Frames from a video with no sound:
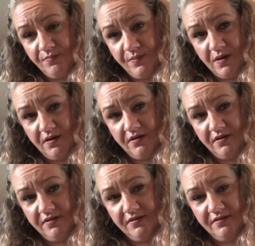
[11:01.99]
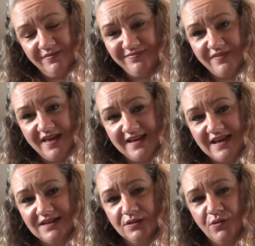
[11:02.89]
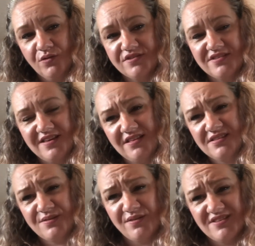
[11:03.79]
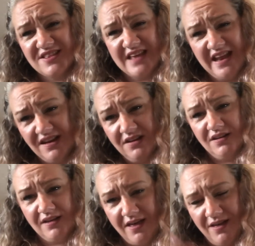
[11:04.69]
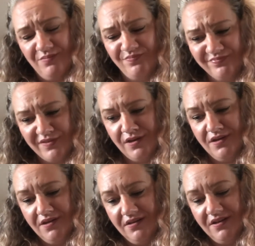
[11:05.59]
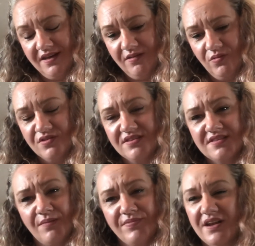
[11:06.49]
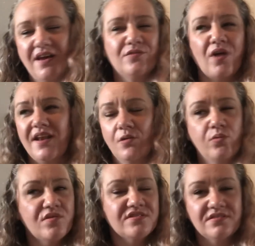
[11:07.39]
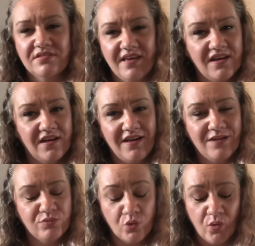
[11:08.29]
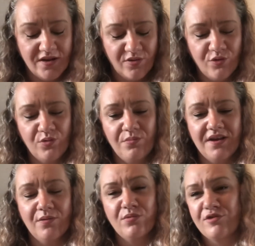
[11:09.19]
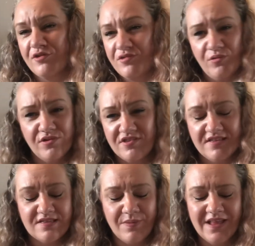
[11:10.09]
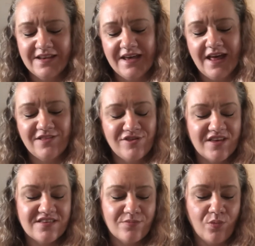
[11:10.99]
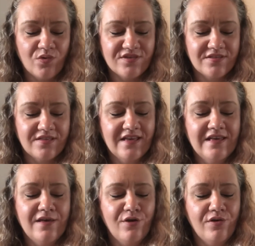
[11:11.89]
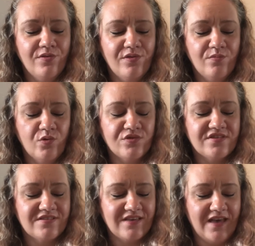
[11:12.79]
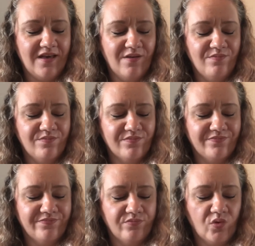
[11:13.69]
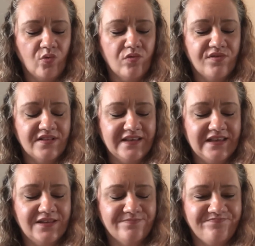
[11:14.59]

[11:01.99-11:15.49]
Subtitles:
but it kind of lost its scent. It wasn't something, and it wasn't that I'd go into the room and I was just so used to smelling it. I just wasn't the most overly,